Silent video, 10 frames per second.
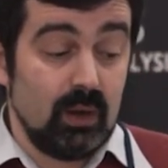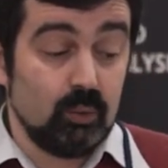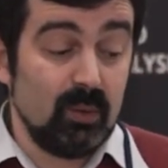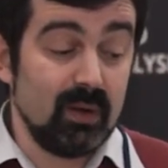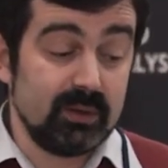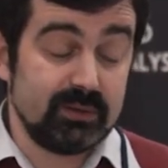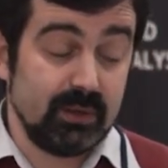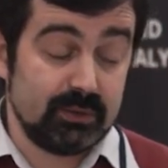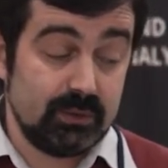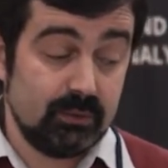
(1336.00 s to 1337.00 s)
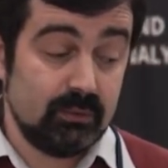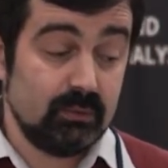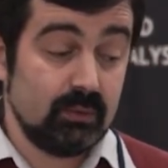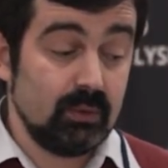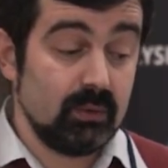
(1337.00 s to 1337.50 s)
Automata section
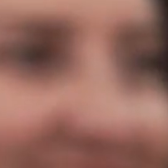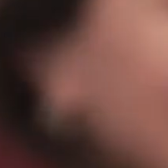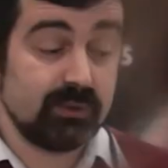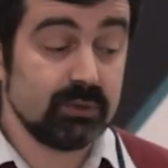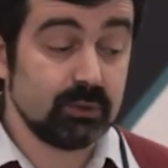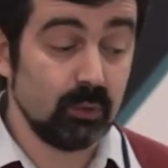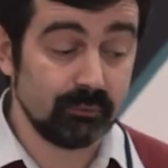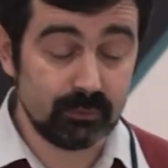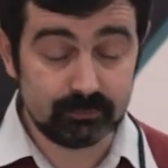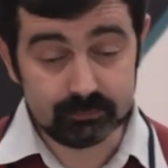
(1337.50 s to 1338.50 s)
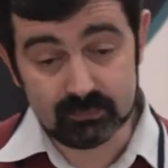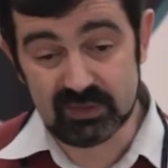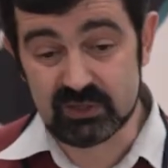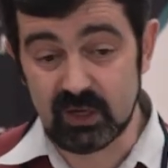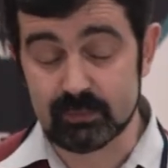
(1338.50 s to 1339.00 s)
consists of
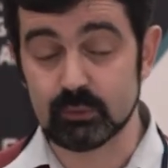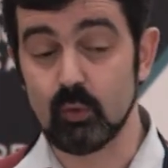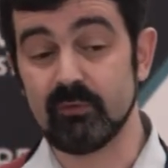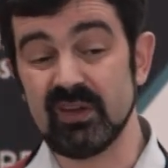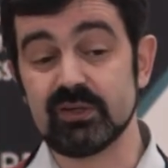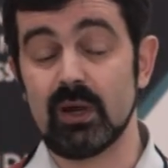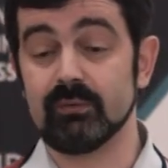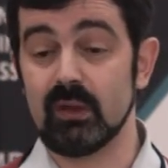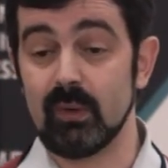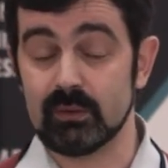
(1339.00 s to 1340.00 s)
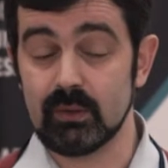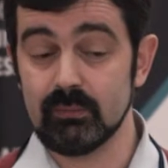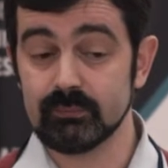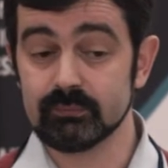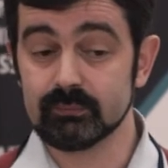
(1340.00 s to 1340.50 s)
description of each
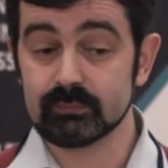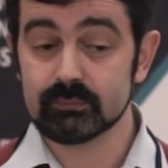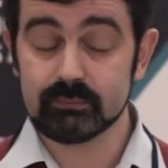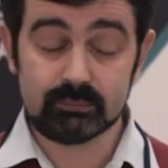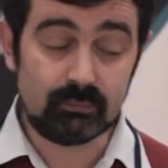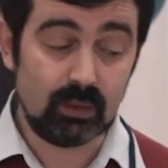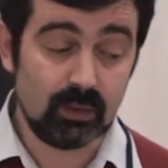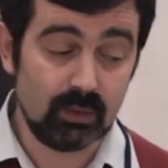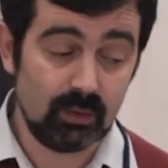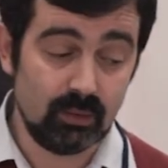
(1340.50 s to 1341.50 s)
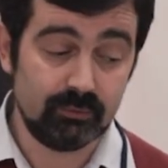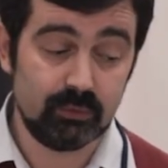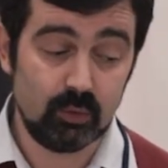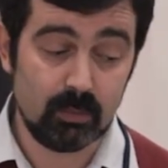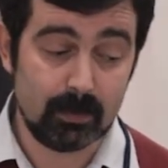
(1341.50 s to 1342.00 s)
automata
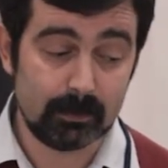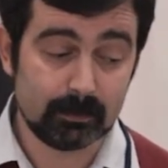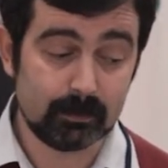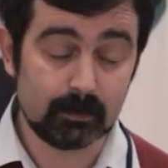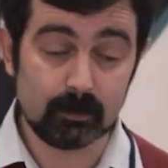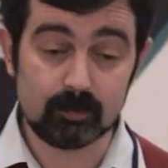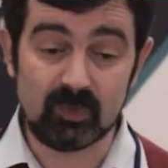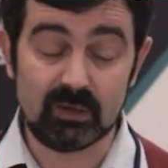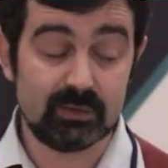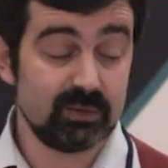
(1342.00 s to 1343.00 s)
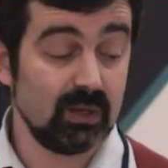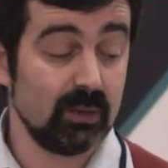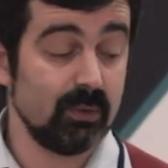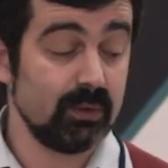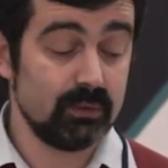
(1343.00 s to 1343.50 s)
from this
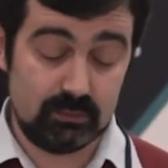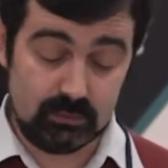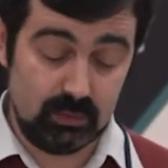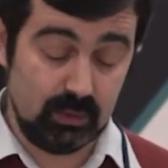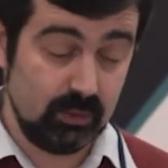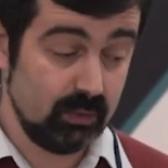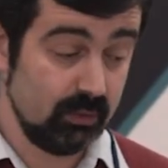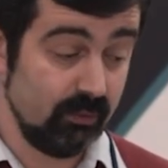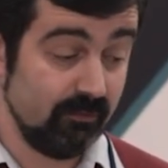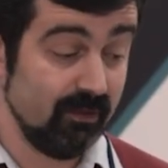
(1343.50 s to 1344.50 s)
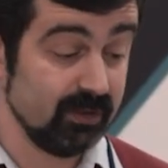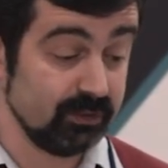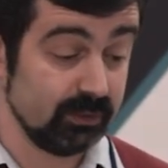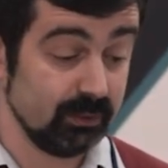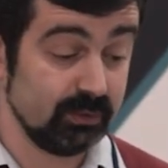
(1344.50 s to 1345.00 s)
library.
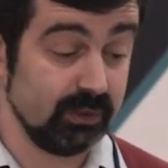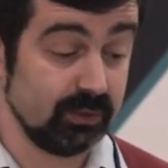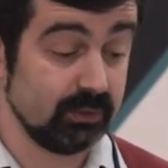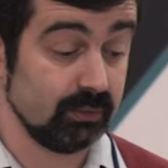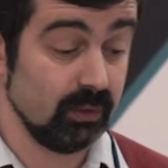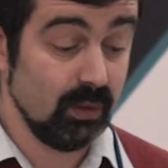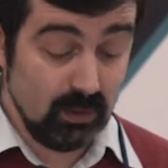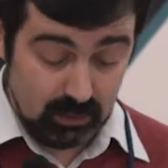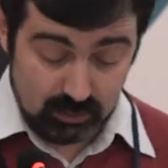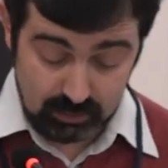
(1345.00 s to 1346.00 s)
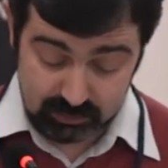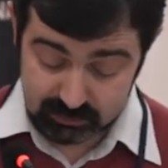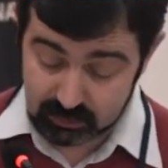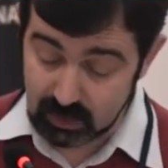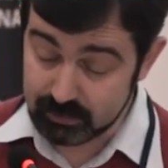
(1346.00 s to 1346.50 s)
Function section
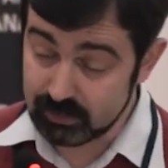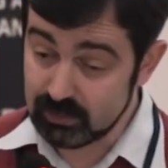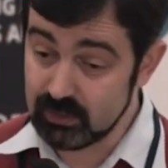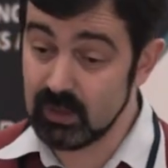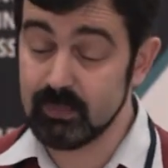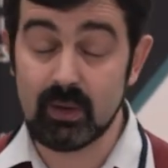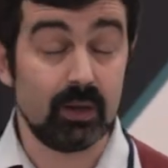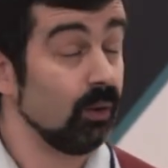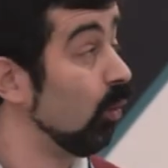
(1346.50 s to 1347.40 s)
describe API